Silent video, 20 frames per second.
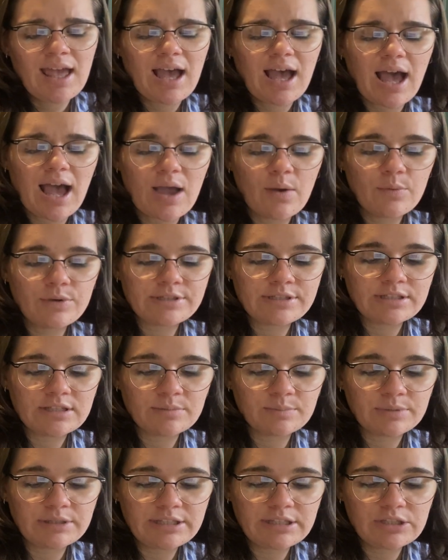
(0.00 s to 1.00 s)
I wasn't
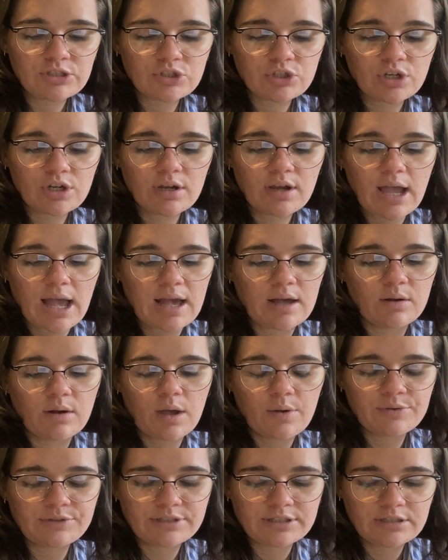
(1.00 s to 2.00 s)
completely sure how I
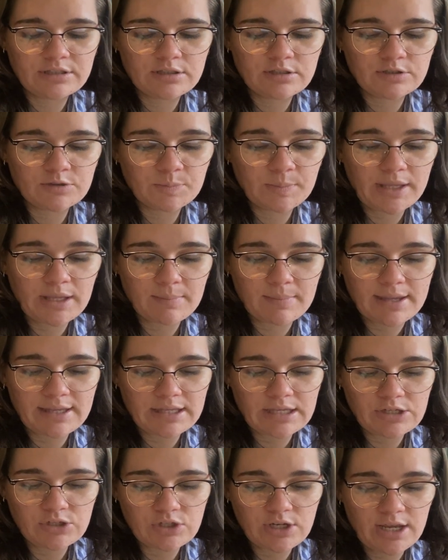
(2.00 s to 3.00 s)
was going to display my
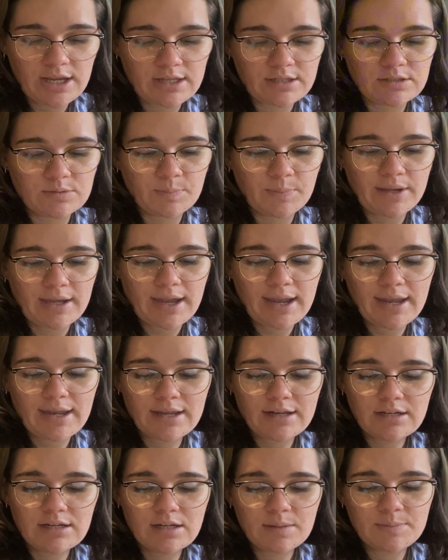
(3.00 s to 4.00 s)
keychains, but I
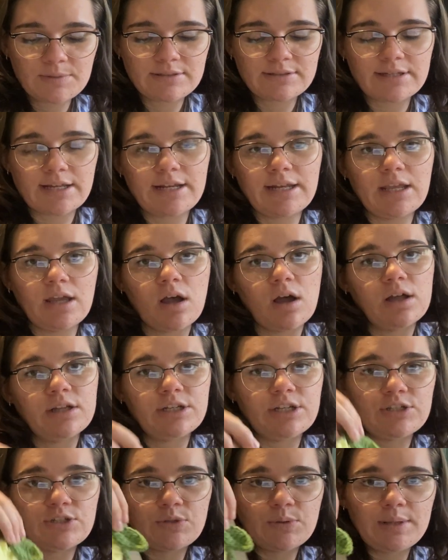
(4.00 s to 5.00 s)
ended up deciding on
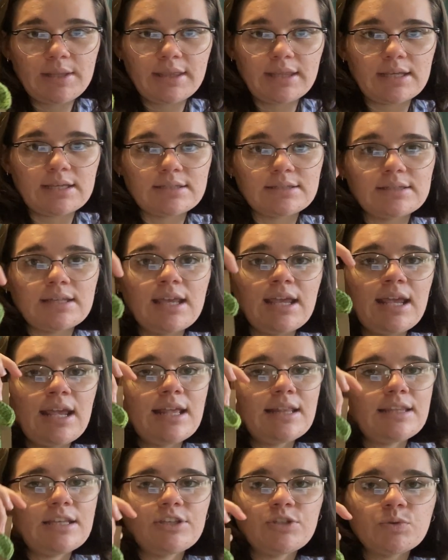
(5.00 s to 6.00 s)
doing this.
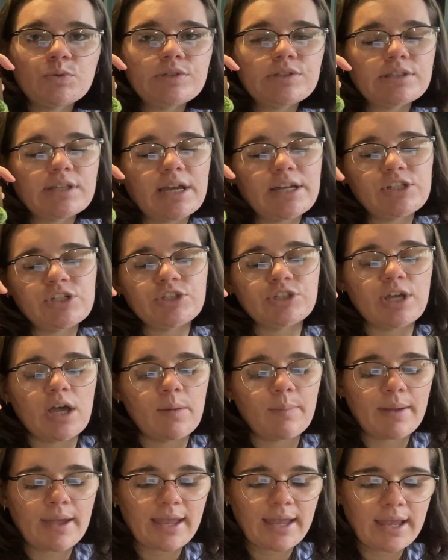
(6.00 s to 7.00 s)
These ones I just
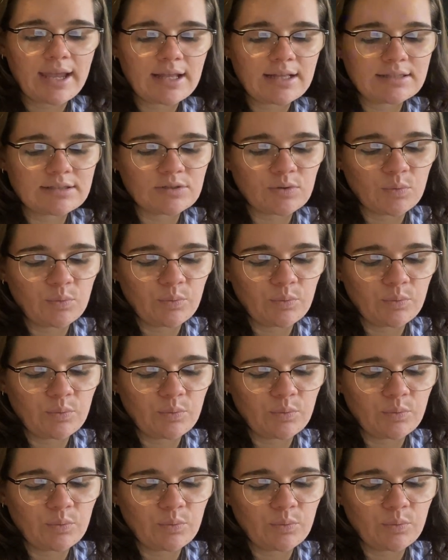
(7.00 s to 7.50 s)
cut by hand